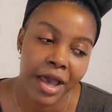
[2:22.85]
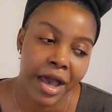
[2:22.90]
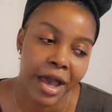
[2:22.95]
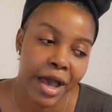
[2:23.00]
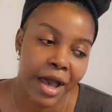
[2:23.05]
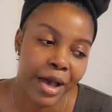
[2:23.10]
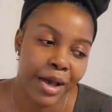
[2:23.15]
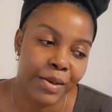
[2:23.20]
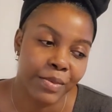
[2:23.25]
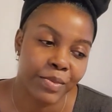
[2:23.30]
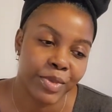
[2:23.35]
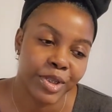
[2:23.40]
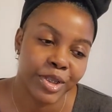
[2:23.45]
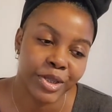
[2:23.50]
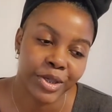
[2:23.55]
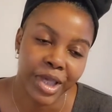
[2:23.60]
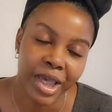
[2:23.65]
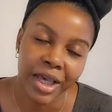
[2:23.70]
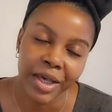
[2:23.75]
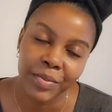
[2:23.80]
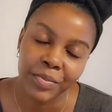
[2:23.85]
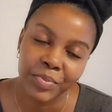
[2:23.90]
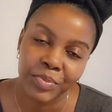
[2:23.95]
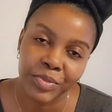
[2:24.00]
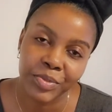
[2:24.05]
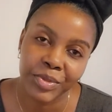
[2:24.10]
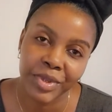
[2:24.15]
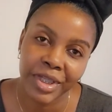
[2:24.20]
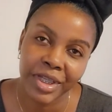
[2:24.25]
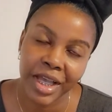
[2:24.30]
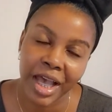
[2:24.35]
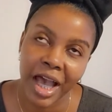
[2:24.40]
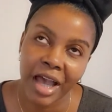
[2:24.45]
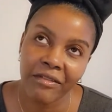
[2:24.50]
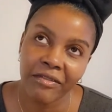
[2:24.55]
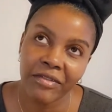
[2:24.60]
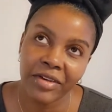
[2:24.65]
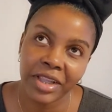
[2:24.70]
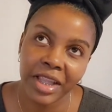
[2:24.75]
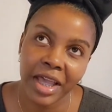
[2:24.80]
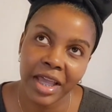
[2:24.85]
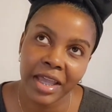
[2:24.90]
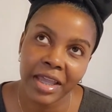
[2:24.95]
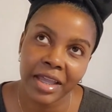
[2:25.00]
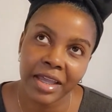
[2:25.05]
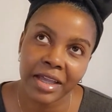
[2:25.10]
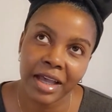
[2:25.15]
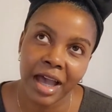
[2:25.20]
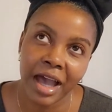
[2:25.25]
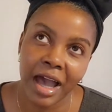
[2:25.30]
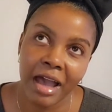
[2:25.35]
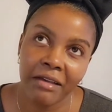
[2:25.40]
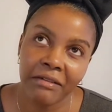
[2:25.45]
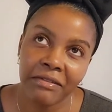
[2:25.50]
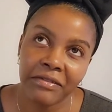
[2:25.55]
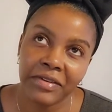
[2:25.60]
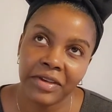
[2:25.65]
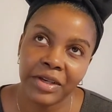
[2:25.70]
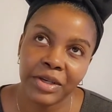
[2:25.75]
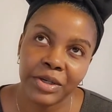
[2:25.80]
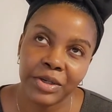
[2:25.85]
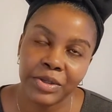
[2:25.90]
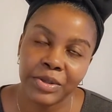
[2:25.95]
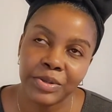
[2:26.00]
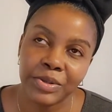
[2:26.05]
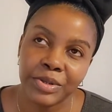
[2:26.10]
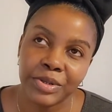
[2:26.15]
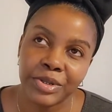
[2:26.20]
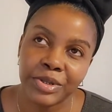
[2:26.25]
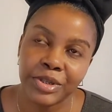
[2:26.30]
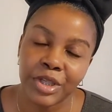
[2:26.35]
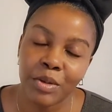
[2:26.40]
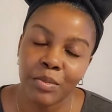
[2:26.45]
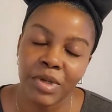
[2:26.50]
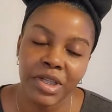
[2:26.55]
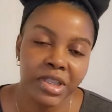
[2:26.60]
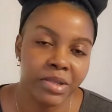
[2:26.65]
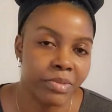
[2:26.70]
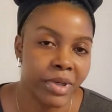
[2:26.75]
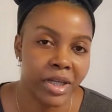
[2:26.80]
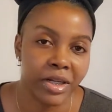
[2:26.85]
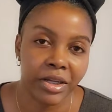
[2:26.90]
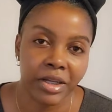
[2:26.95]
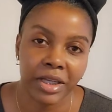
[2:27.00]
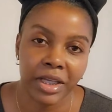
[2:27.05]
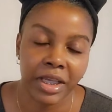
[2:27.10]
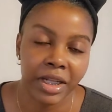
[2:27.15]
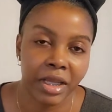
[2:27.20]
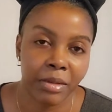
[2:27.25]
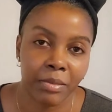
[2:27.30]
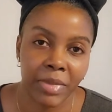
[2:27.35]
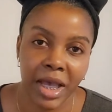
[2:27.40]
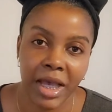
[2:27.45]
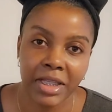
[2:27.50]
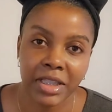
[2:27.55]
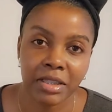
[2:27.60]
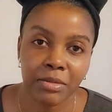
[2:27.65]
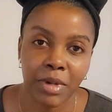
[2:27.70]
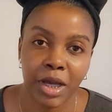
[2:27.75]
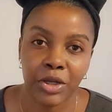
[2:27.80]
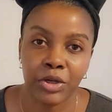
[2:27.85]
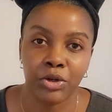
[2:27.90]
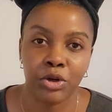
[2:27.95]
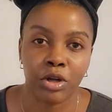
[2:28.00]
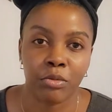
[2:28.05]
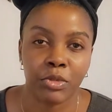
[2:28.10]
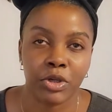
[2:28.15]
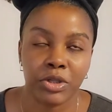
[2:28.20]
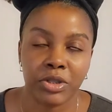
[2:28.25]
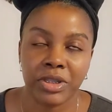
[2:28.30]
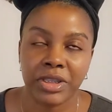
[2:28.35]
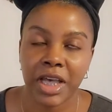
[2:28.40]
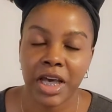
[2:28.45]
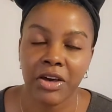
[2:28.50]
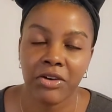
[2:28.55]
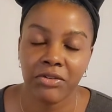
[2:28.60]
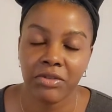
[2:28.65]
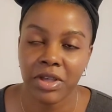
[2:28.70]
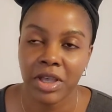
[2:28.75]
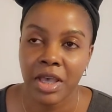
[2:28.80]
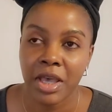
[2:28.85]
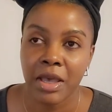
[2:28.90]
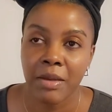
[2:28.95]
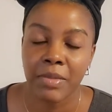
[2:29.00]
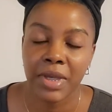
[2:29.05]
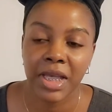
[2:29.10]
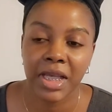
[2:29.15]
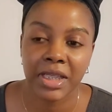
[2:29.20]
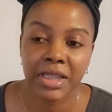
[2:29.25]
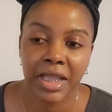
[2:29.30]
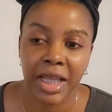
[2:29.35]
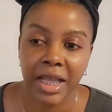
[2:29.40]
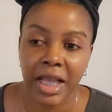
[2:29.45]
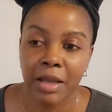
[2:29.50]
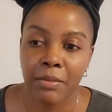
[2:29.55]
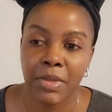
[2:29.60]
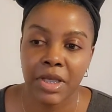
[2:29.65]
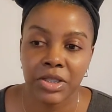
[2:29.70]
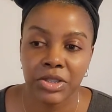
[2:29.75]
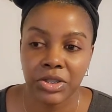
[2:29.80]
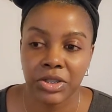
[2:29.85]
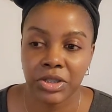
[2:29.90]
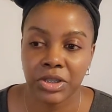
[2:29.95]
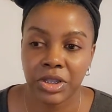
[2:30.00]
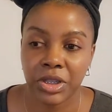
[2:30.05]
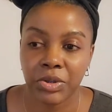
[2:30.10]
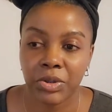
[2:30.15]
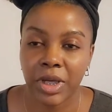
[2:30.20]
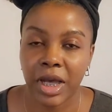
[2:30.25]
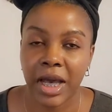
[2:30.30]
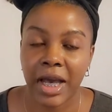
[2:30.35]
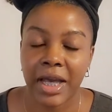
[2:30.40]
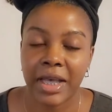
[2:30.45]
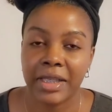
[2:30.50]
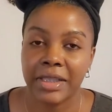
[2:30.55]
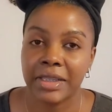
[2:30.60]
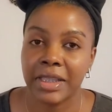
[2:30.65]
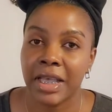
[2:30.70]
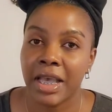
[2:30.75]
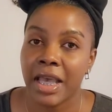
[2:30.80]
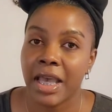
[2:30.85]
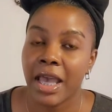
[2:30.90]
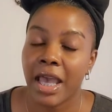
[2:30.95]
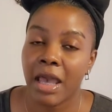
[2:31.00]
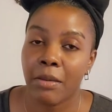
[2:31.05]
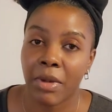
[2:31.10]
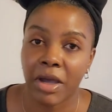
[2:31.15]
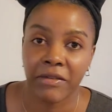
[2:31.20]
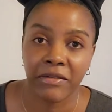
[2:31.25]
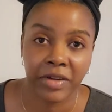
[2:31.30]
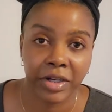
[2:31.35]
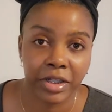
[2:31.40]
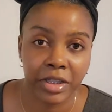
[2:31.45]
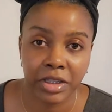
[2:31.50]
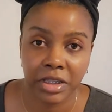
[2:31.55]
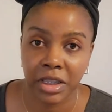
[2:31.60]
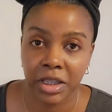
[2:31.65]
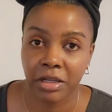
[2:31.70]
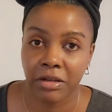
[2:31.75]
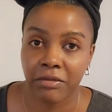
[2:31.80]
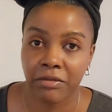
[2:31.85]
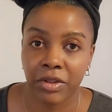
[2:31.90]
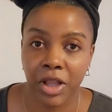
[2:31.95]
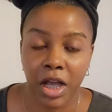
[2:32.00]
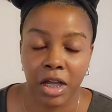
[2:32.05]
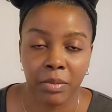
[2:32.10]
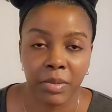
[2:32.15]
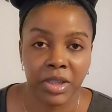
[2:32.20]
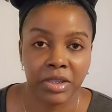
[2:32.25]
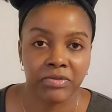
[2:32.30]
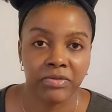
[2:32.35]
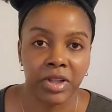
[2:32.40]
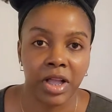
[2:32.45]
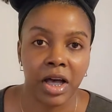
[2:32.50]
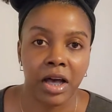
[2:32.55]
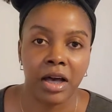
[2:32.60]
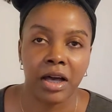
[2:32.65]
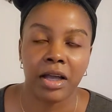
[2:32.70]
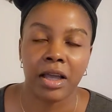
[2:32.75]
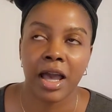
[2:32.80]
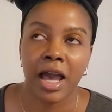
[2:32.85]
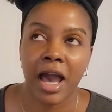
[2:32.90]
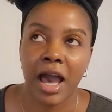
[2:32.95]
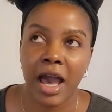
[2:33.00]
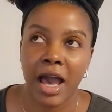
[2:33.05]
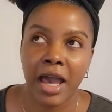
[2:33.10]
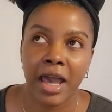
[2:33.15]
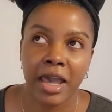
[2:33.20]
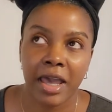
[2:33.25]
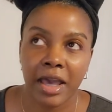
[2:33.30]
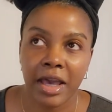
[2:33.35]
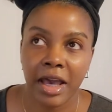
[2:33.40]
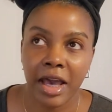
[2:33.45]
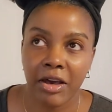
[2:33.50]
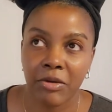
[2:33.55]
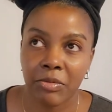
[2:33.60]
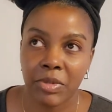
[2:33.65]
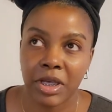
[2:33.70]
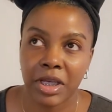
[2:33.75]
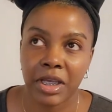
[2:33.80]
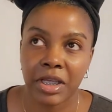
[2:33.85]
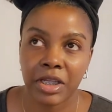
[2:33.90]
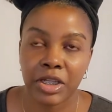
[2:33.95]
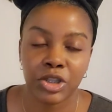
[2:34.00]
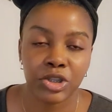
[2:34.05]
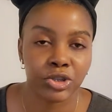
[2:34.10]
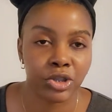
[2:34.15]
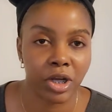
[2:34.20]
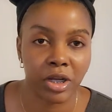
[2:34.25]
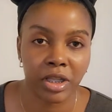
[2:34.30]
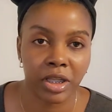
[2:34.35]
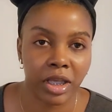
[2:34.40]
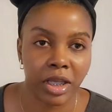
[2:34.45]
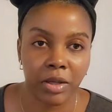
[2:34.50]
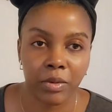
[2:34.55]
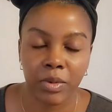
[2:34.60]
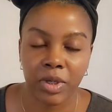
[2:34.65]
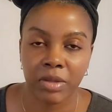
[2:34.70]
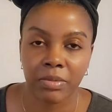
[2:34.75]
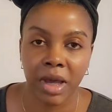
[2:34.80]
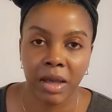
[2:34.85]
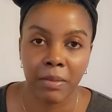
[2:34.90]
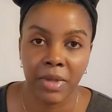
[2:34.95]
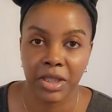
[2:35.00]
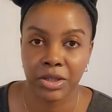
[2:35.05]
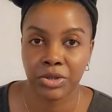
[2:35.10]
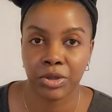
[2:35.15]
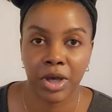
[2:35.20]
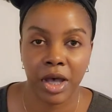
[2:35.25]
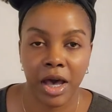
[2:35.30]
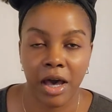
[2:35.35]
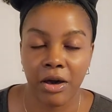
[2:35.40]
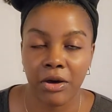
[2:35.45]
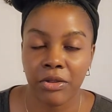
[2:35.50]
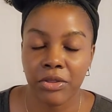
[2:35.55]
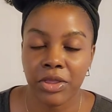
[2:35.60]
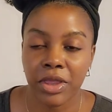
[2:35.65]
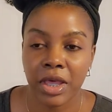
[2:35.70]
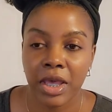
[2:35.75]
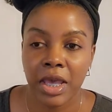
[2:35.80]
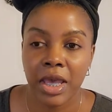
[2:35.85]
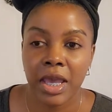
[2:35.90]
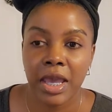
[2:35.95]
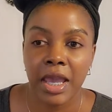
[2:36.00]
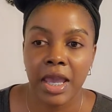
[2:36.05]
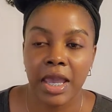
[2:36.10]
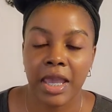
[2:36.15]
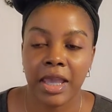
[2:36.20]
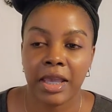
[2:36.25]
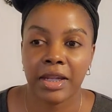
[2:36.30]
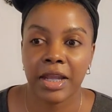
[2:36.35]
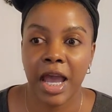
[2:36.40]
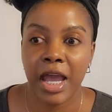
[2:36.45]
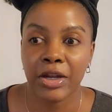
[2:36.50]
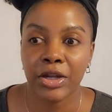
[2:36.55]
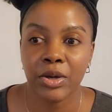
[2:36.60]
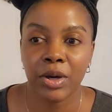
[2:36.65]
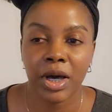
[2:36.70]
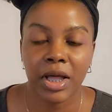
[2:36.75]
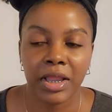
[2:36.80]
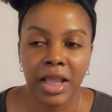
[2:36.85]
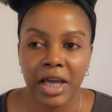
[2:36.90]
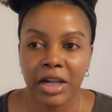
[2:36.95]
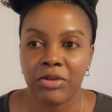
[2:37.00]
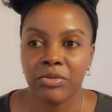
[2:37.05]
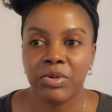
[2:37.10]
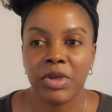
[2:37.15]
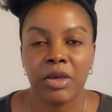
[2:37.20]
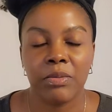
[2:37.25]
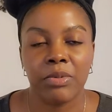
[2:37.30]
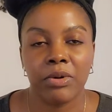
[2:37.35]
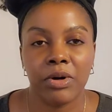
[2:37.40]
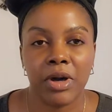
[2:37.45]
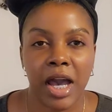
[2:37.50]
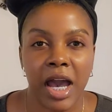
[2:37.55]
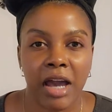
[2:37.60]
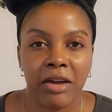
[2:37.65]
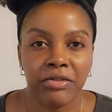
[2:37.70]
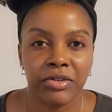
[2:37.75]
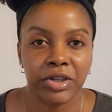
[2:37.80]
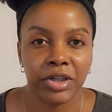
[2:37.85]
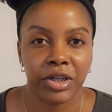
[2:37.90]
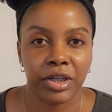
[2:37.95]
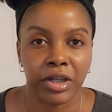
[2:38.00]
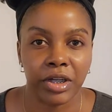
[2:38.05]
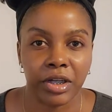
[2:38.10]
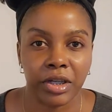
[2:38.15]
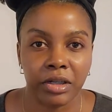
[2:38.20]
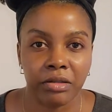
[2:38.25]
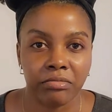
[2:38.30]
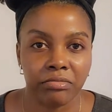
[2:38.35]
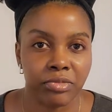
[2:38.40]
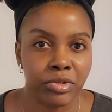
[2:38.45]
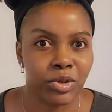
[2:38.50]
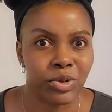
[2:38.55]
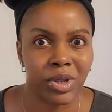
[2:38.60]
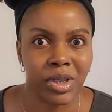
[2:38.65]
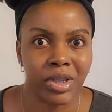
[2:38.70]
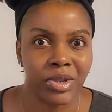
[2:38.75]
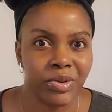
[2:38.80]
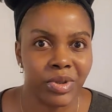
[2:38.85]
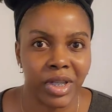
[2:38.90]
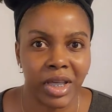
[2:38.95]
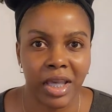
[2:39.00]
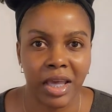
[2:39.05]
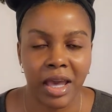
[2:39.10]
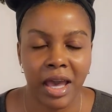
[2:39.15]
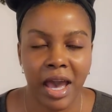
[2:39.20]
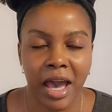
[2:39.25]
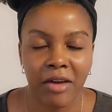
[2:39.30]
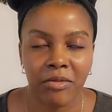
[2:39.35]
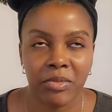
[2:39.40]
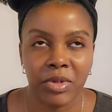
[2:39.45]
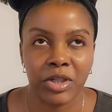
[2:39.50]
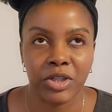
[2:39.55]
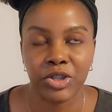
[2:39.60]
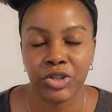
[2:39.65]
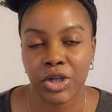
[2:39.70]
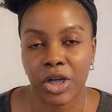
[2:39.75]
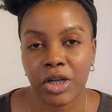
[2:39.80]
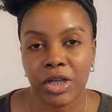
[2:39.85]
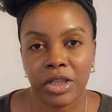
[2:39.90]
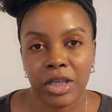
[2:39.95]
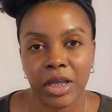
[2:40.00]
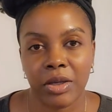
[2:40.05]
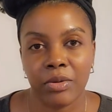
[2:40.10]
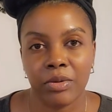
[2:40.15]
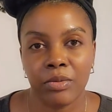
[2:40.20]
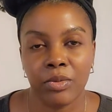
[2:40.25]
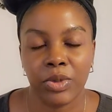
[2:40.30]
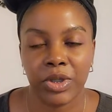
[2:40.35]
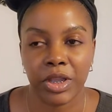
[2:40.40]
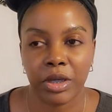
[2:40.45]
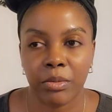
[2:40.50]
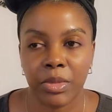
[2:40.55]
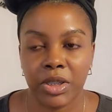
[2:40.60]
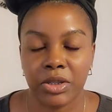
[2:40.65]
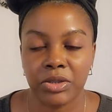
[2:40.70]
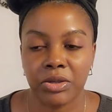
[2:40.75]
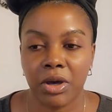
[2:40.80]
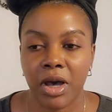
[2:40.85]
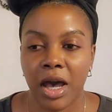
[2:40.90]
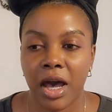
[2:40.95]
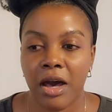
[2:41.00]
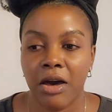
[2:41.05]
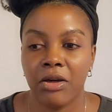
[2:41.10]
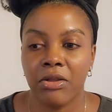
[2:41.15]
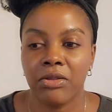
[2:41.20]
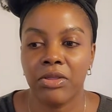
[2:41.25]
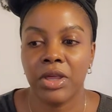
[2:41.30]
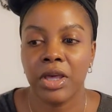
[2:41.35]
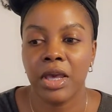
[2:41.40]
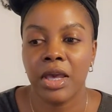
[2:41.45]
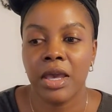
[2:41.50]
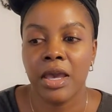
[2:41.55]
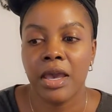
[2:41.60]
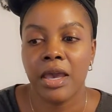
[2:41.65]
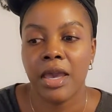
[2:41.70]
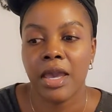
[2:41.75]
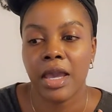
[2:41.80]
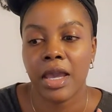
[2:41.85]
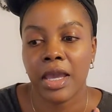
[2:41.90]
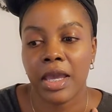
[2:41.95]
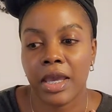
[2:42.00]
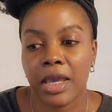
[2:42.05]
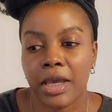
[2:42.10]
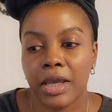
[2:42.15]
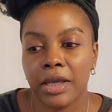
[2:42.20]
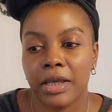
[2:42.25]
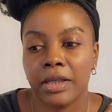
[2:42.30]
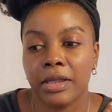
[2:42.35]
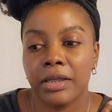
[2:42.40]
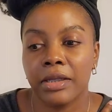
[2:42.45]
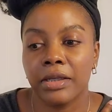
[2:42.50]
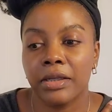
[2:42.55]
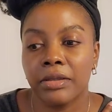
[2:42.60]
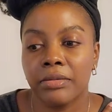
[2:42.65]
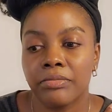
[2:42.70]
Um, so yeah, I feel like I feel so much better getting back to my normal self because, like I mentioned to you guys in my first Vlogmas vlog, I have been struggling with my mental health. And I know a lot of people after 2020 have been struggling with their mental health. And